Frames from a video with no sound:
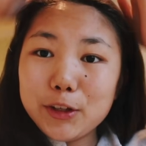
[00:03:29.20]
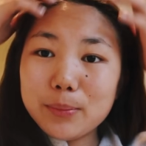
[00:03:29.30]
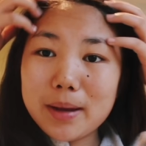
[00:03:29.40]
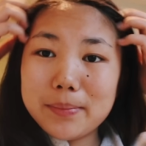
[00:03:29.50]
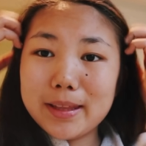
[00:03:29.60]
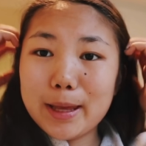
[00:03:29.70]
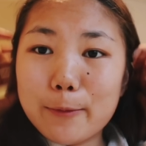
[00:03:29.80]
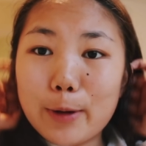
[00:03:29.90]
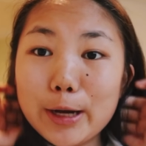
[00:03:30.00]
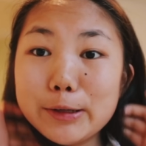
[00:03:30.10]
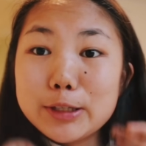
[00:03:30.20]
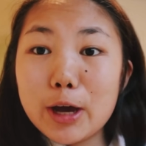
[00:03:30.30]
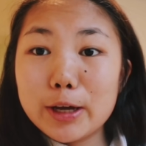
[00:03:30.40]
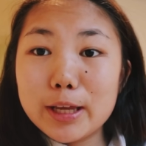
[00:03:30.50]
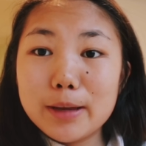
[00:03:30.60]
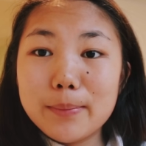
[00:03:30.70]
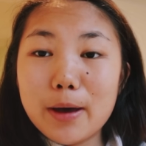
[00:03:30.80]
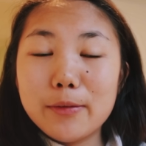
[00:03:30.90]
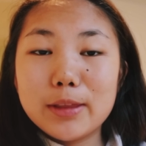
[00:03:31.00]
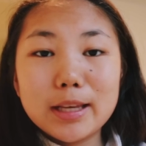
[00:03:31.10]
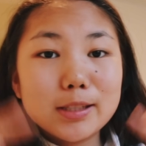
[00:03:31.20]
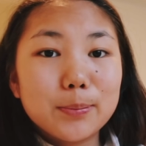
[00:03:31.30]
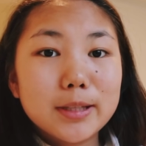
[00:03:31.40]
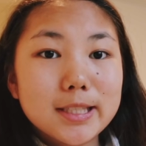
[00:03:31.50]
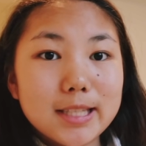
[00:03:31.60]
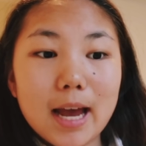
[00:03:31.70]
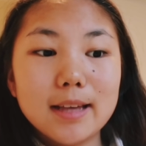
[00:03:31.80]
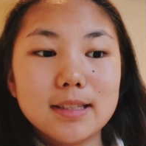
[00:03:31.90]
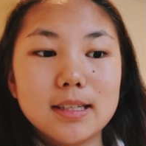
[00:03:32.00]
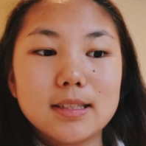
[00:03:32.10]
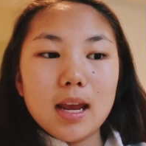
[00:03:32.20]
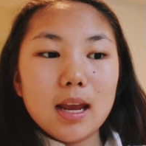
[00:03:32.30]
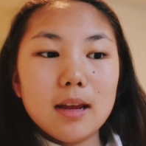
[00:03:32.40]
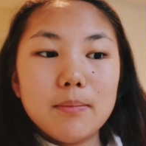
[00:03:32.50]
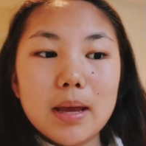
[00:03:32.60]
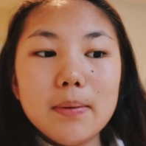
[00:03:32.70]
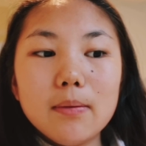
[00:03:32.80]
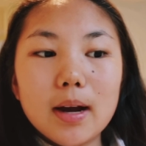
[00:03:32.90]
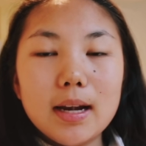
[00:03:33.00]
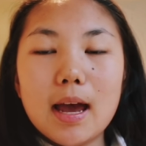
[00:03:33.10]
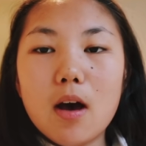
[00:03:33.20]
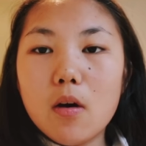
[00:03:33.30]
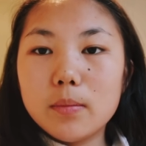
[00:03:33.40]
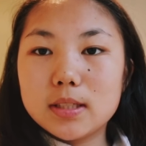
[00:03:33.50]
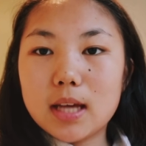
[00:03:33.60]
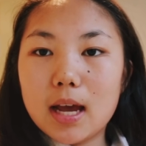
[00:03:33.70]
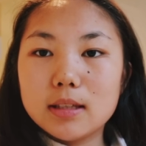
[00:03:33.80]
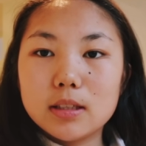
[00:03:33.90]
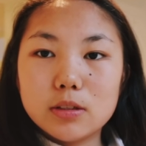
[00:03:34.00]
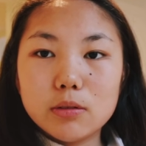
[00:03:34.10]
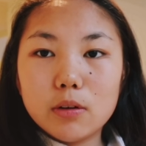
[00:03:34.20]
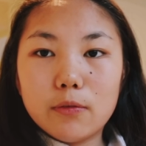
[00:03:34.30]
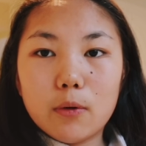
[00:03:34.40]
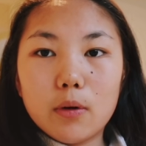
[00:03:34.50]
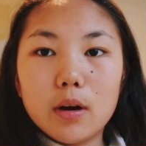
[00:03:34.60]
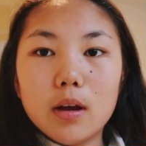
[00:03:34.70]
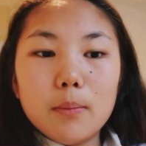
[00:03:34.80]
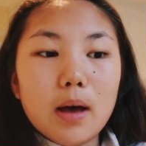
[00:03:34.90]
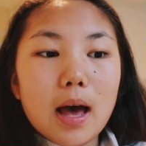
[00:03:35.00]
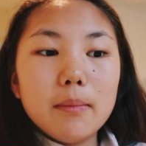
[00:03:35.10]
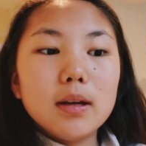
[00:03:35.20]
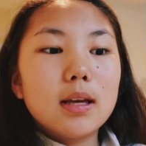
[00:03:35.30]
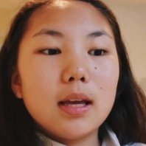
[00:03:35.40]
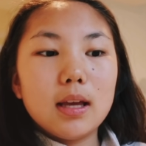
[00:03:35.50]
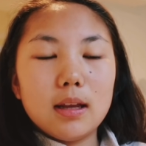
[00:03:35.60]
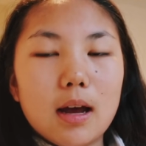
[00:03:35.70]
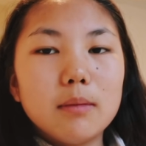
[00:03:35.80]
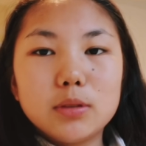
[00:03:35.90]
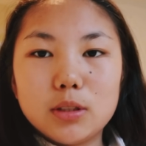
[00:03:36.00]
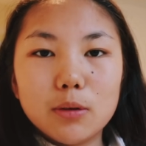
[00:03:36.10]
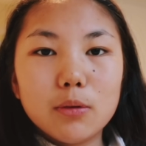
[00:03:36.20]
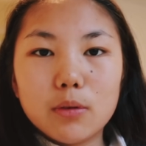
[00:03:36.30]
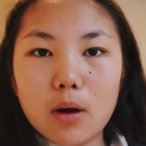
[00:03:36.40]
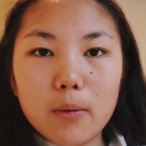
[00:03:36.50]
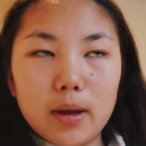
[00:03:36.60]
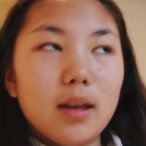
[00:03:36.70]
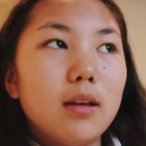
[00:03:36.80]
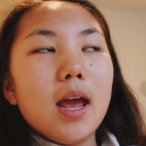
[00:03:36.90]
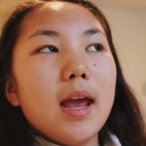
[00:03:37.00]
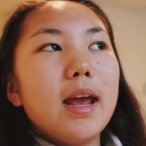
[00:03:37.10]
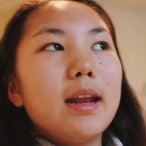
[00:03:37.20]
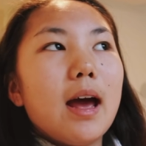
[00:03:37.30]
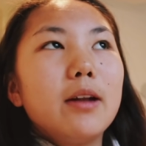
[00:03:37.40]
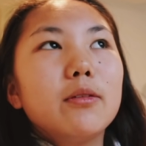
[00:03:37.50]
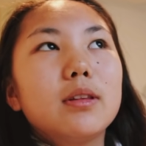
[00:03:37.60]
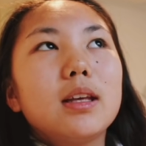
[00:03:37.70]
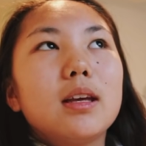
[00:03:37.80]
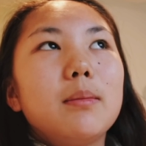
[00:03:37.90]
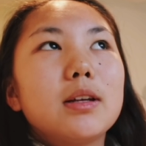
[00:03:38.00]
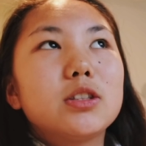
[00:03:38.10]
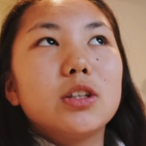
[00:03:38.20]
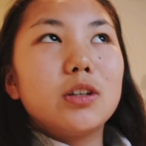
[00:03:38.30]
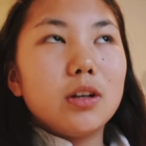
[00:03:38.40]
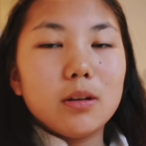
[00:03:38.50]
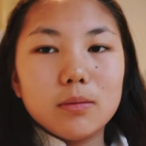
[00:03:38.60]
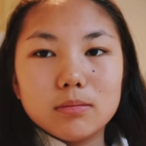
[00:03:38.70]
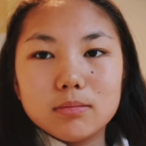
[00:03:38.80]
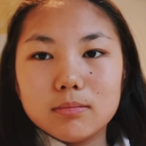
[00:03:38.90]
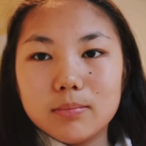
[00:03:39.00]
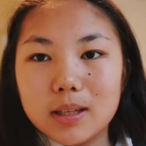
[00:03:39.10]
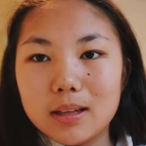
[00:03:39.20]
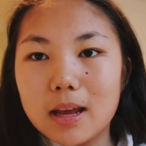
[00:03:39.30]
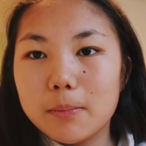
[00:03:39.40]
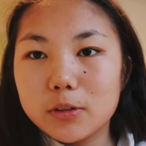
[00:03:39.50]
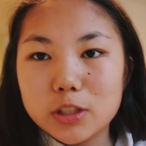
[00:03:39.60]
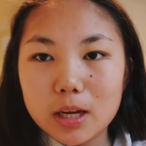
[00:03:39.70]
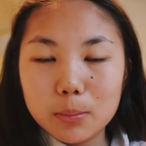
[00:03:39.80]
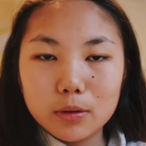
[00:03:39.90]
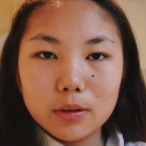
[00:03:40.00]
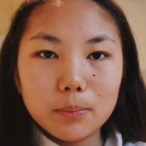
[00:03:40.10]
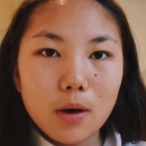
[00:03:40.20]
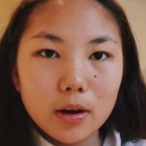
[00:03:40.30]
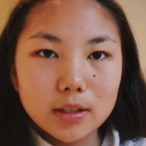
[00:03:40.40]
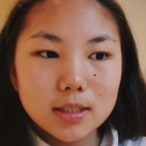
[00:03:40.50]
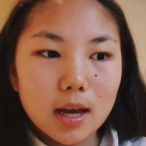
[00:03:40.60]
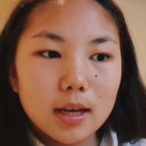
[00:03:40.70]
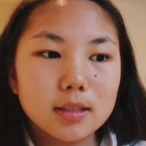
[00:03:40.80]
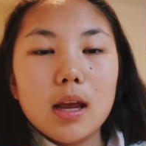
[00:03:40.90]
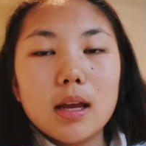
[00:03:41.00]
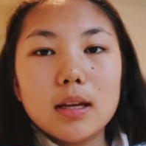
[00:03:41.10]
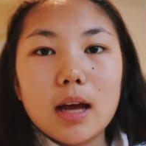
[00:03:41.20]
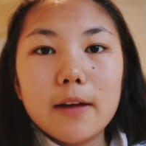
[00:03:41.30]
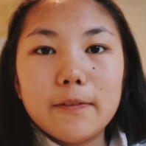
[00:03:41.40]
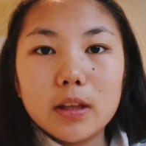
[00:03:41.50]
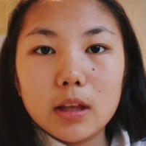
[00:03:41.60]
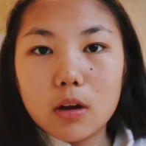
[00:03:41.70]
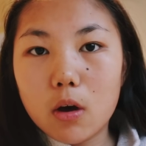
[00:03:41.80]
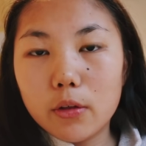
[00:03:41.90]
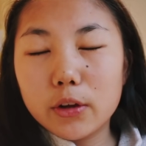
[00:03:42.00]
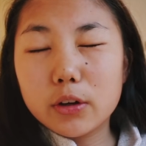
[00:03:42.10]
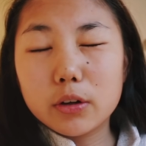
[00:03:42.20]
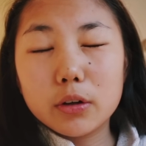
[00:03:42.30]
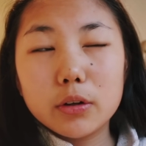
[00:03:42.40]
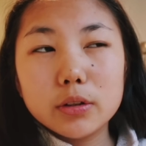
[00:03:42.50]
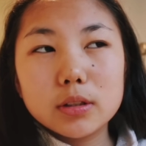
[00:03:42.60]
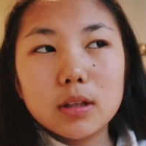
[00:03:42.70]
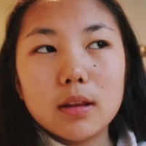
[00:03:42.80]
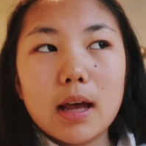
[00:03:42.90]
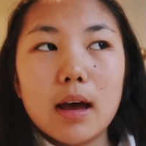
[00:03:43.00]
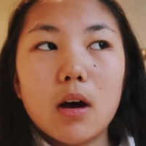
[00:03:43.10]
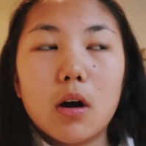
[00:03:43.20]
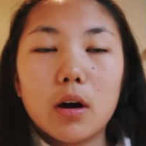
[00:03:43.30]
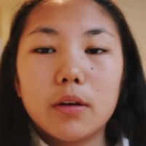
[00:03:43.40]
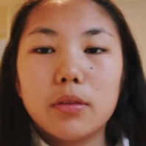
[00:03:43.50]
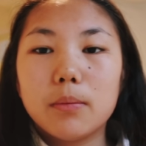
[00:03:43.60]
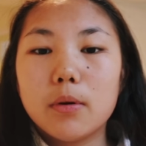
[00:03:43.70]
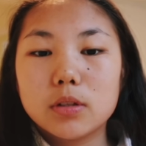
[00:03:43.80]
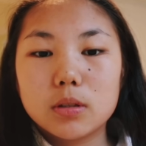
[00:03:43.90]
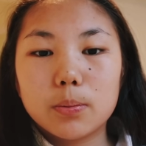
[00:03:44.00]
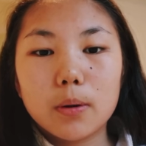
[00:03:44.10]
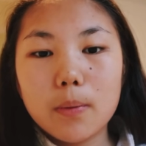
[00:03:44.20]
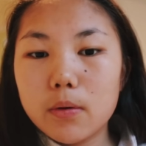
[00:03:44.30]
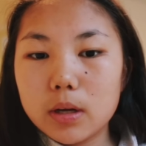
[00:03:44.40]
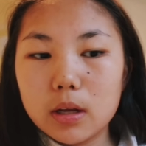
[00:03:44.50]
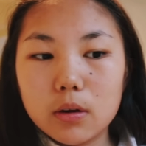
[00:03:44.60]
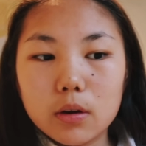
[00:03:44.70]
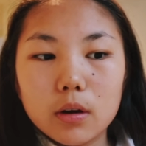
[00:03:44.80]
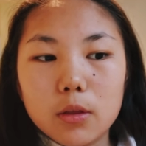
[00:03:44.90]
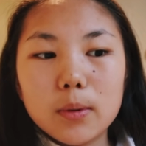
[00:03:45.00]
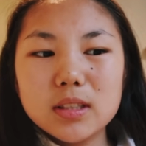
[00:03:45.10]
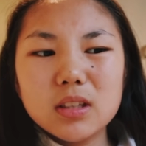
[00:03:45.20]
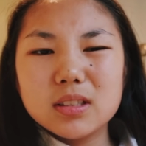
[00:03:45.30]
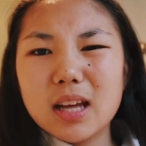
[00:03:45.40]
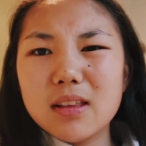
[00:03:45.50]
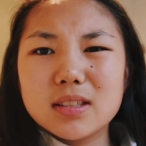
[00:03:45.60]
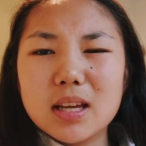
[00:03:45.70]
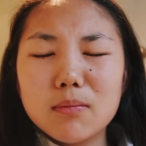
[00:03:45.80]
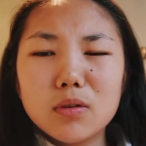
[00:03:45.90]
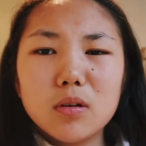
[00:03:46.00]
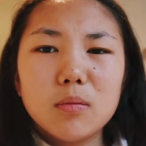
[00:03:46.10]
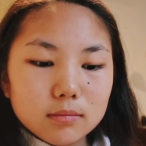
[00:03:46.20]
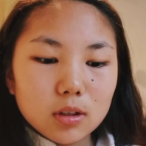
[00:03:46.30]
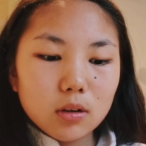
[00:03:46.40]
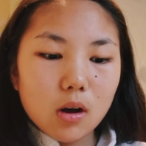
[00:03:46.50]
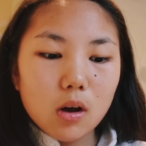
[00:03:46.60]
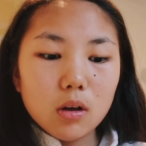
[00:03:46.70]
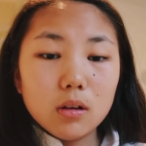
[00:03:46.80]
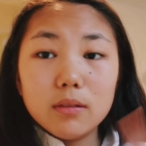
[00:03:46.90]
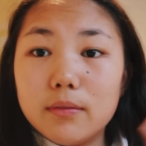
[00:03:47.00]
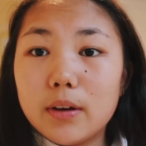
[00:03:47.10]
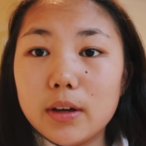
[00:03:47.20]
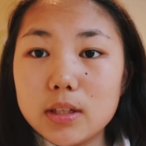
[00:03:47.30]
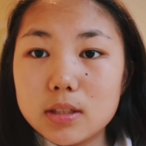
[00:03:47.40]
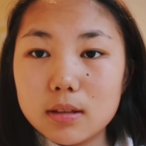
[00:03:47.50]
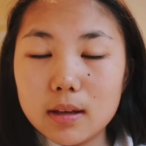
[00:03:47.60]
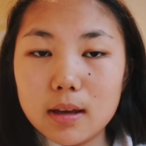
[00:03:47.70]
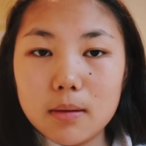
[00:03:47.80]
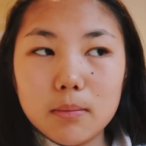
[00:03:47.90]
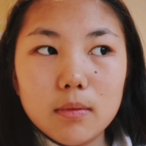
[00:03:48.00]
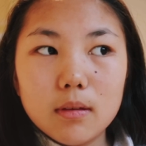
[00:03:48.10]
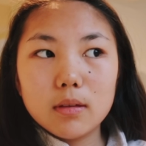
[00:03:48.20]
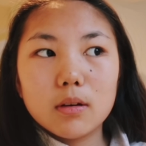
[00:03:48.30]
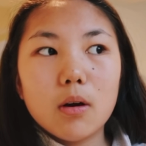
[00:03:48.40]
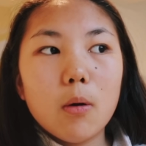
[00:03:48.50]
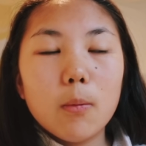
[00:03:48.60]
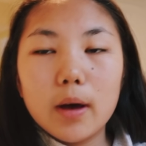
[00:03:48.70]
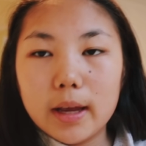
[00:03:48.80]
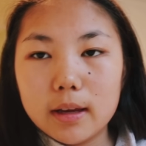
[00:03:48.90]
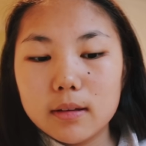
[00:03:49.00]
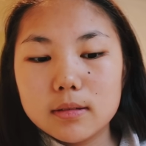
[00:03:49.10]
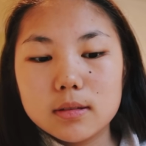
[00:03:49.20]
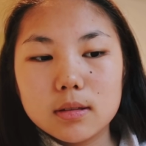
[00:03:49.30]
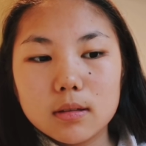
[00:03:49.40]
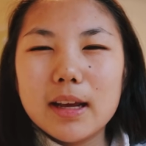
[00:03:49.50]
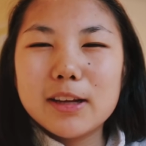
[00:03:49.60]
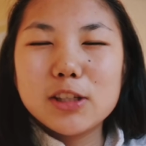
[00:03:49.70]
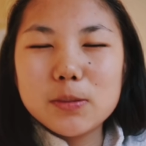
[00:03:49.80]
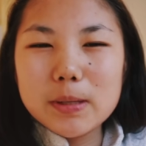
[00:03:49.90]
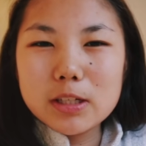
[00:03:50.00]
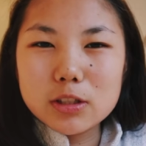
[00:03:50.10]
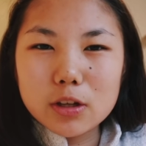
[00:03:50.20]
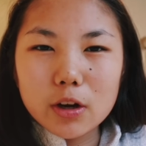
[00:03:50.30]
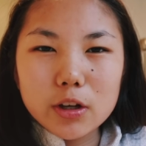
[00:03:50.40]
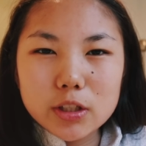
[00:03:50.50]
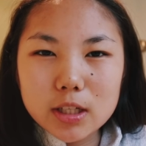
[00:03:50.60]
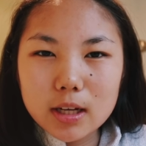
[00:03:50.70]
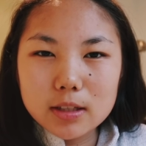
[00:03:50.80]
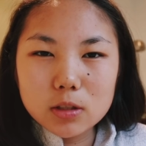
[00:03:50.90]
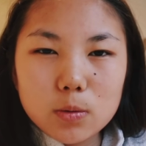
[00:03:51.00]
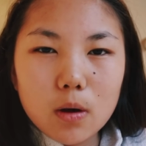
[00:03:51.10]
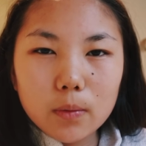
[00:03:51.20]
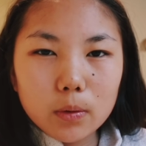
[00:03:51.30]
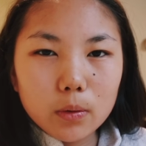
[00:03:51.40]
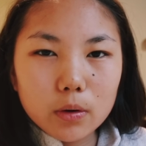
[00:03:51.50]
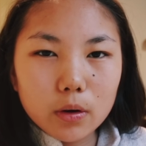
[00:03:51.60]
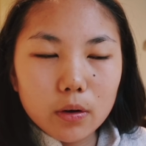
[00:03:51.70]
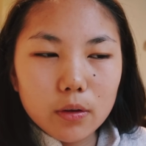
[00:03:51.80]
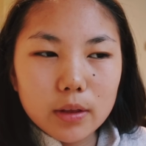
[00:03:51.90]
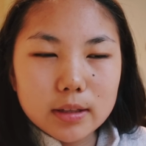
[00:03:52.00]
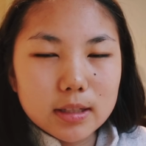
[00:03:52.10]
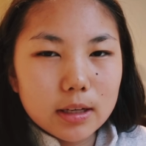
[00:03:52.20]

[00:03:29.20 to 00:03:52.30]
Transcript: You might be like, why are you talking about this with sizes? And maybe right now I'm a size like 2 to 4, but I'm a kid. I'm still growing. And I don't think I'm necessarily going to be an Emma Chamberlain body size. And I feel like all the girls that are the most promoted or the ones that stay in the same room, they're all very slim, they're all white. It can just be discouraging as a 12 year old girl that's